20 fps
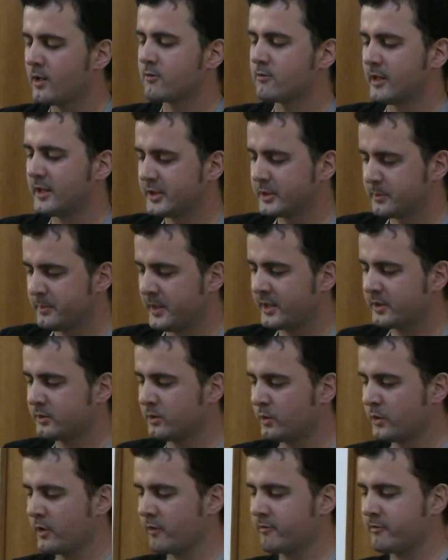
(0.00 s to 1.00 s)
Race makes
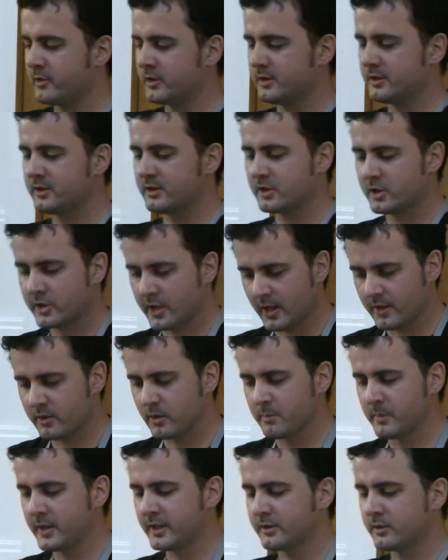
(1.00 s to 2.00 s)
no difference,
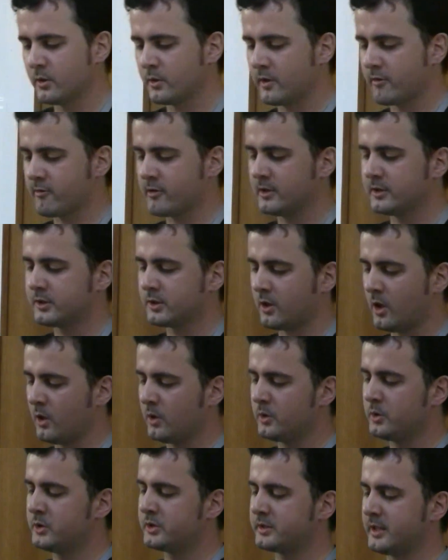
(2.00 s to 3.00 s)
gender makes no difference.
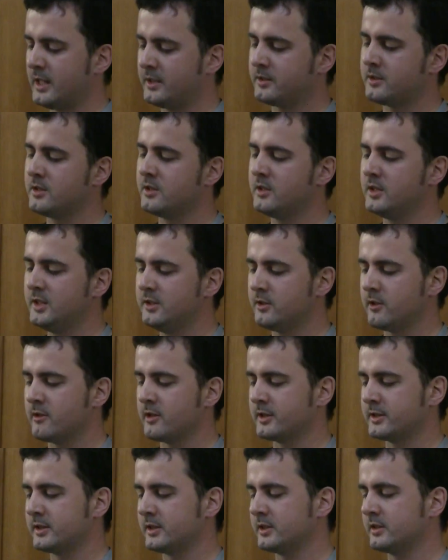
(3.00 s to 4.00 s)
All who stand in need are
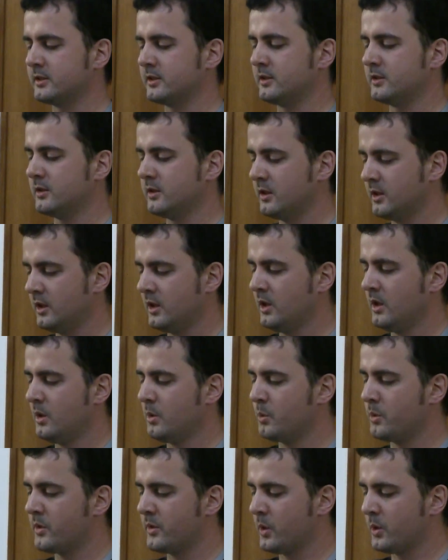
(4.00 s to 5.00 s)
assisted,
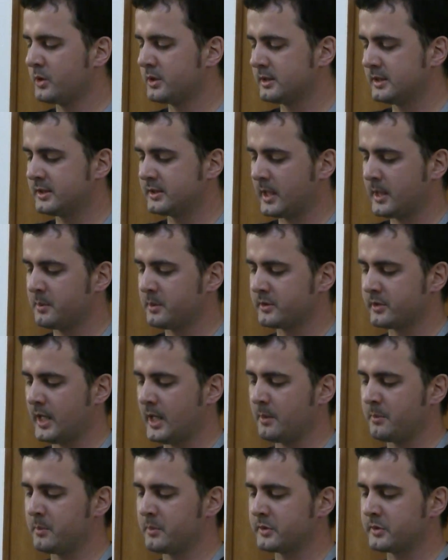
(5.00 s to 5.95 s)
with those least able to help